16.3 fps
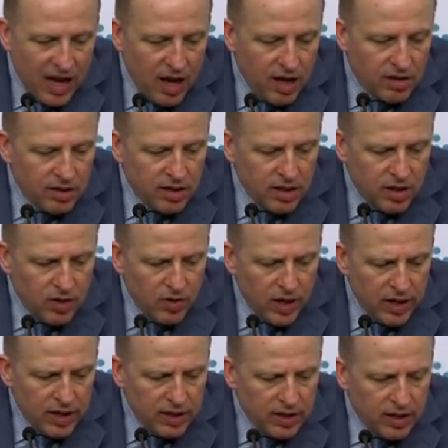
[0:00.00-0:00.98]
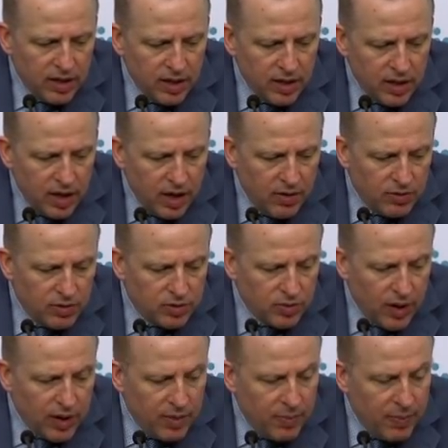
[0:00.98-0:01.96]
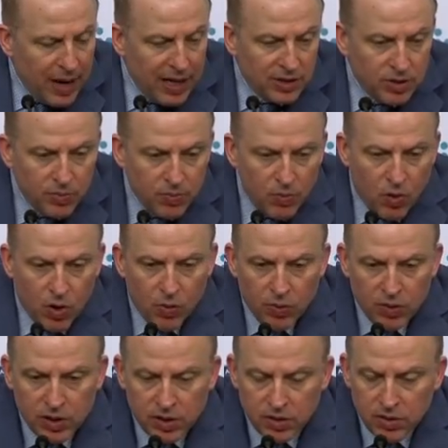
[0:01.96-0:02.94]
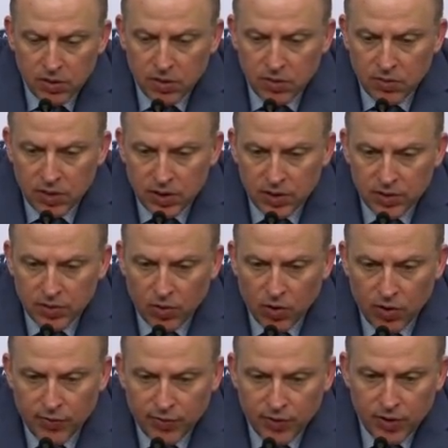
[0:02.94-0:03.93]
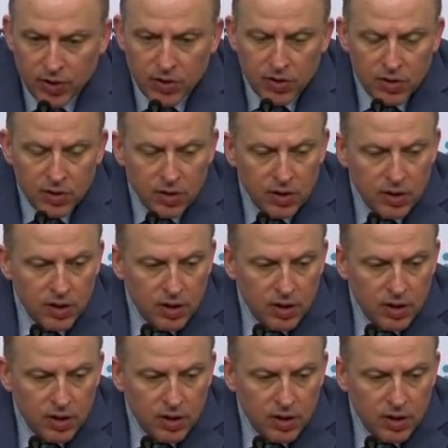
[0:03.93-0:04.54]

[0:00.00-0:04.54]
Yeah, you know, I was trying to match him more with Horford,